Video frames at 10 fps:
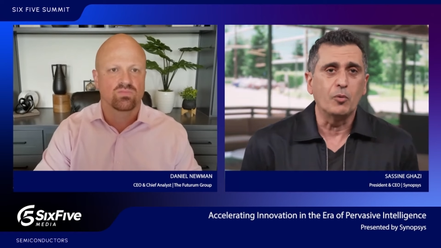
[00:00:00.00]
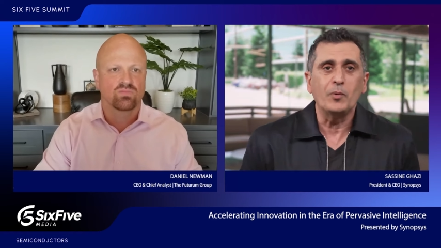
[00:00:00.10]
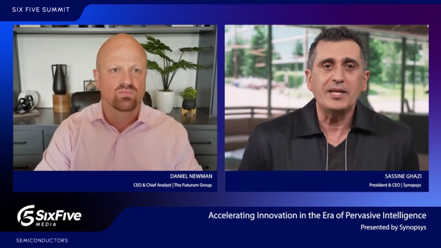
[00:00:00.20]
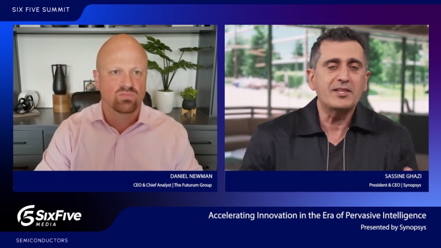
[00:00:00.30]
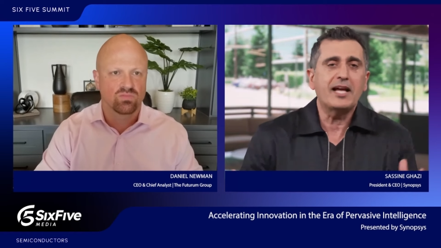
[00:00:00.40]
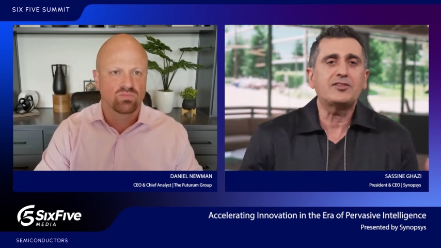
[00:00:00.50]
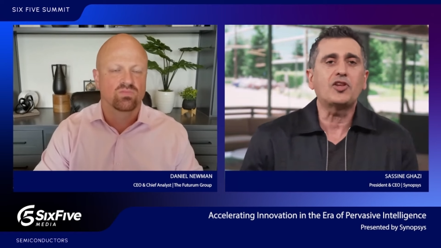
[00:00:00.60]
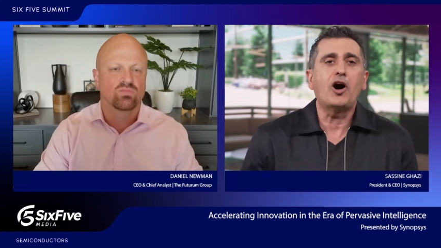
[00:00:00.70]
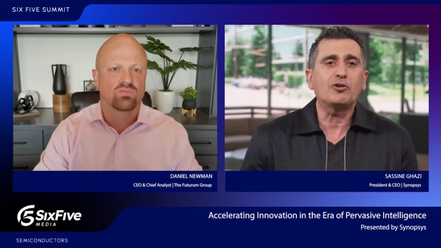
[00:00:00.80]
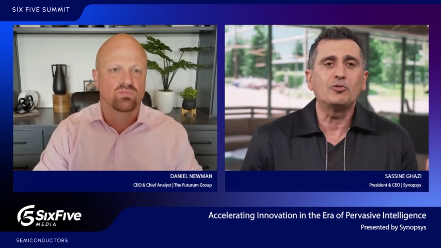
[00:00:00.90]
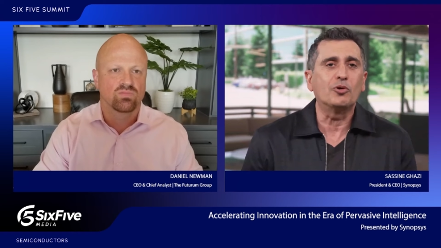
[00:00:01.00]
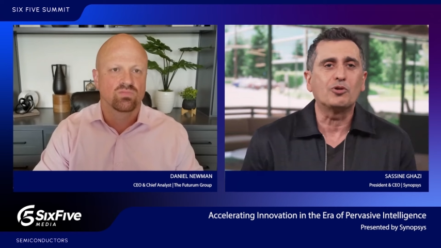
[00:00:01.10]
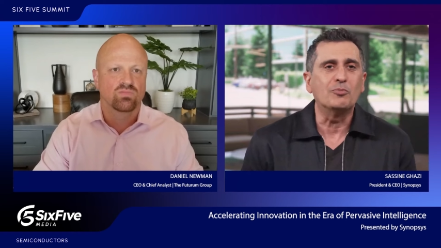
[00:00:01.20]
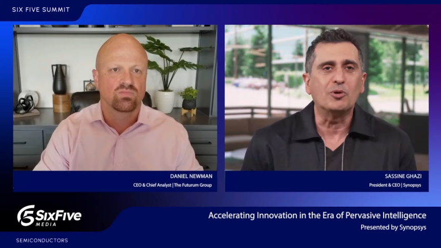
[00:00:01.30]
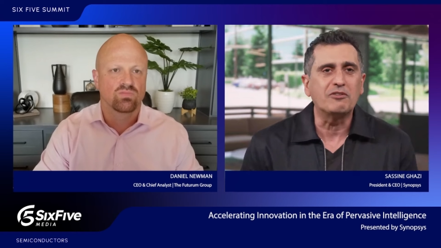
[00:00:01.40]
Speaker 1: We did not talk to
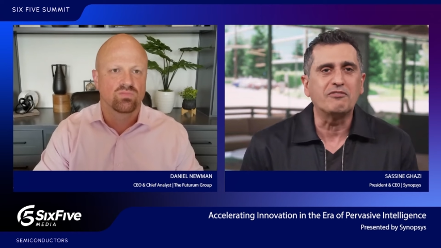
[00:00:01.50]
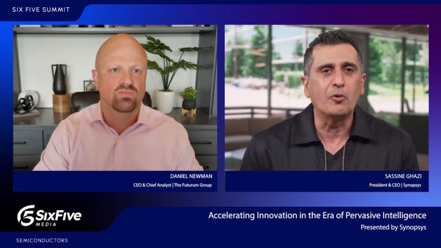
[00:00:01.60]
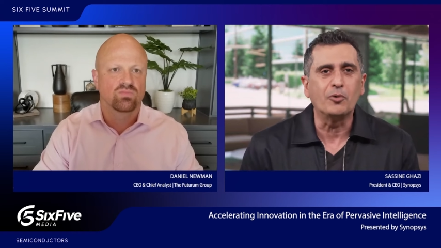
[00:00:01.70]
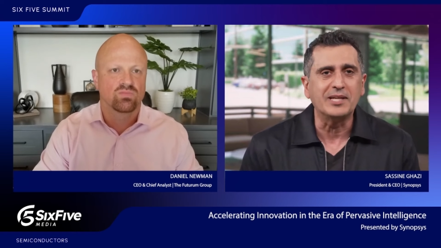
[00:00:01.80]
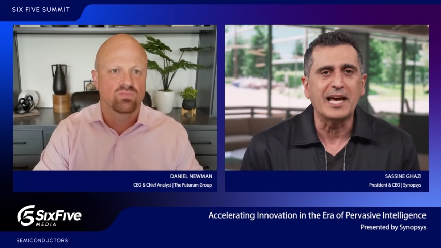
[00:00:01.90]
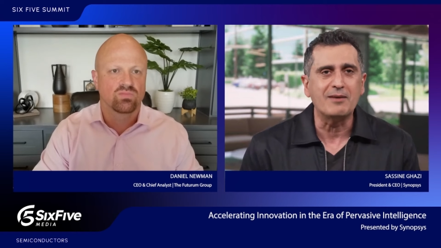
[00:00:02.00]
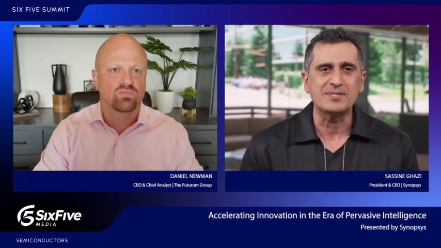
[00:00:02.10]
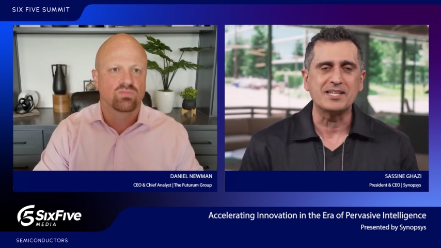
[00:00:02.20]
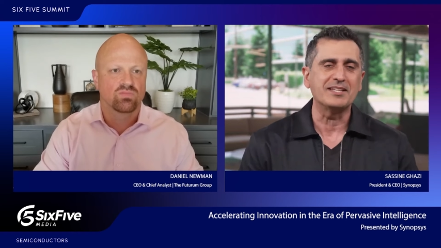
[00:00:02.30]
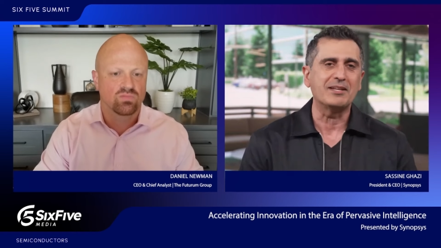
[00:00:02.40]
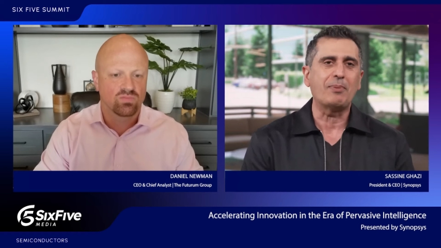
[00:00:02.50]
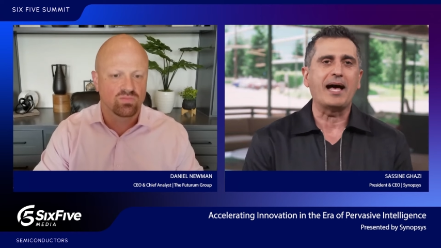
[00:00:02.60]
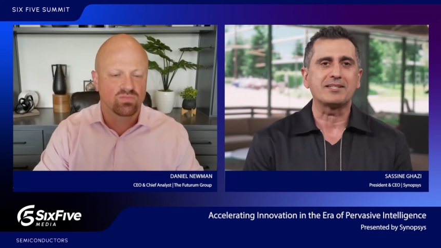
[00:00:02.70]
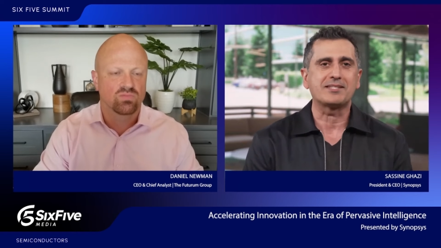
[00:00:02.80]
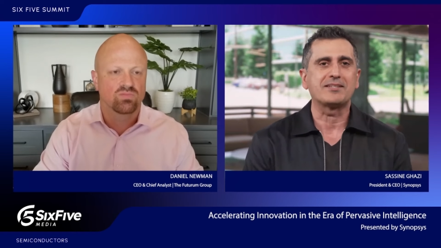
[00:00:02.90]
automotive OEMs in the
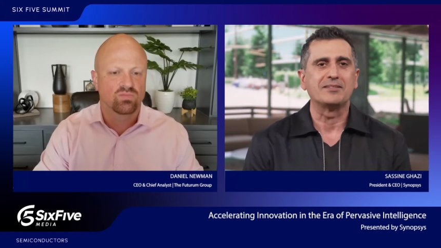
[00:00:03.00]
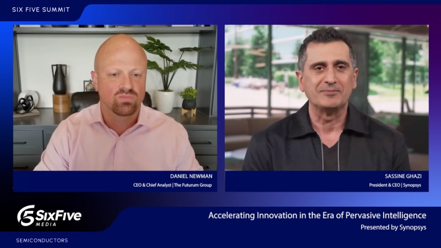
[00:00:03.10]
past.